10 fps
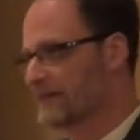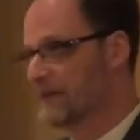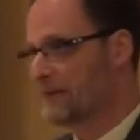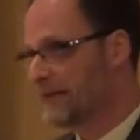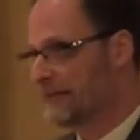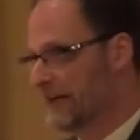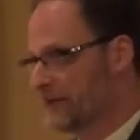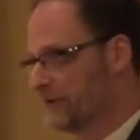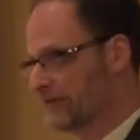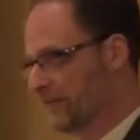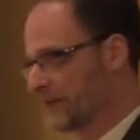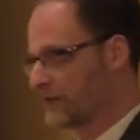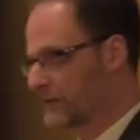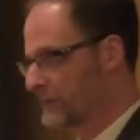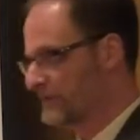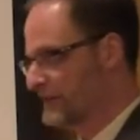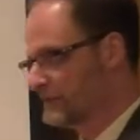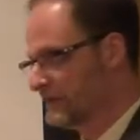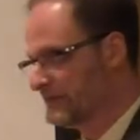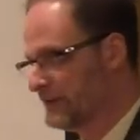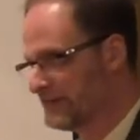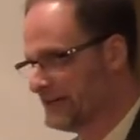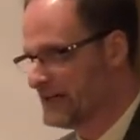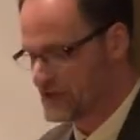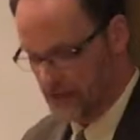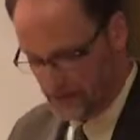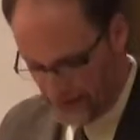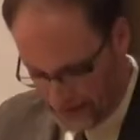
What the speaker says: The mediators of the Kikuyu Central Association